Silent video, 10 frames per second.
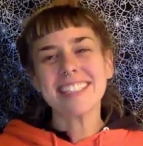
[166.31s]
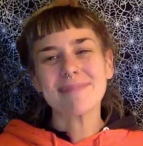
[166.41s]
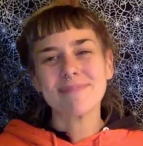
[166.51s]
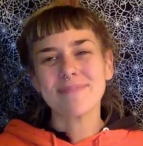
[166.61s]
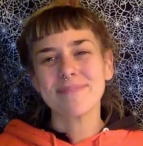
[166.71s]

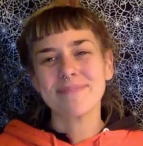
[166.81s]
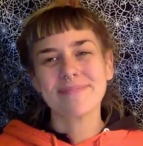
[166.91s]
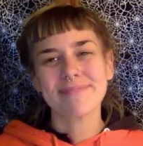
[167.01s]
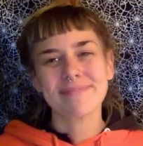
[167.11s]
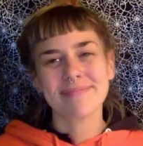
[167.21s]

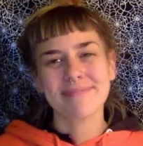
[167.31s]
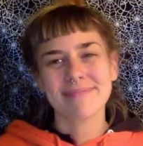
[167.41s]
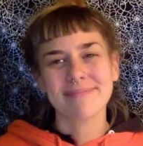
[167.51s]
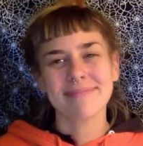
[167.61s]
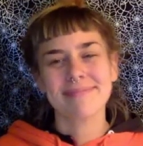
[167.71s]

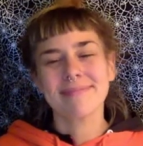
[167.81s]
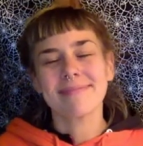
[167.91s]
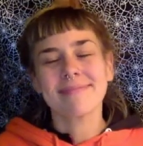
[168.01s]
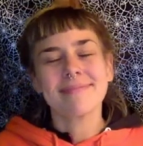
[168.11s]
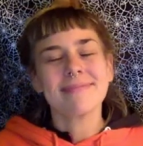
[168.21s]

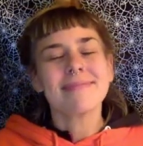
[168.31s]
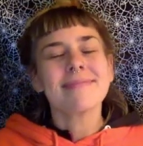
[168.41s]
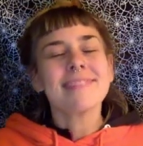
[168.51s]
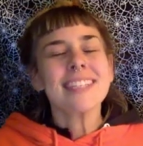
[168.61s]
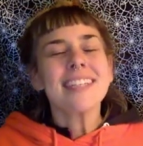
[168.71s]

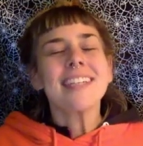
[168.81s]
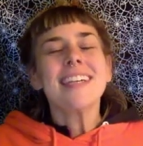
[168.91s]
Nobody speaks.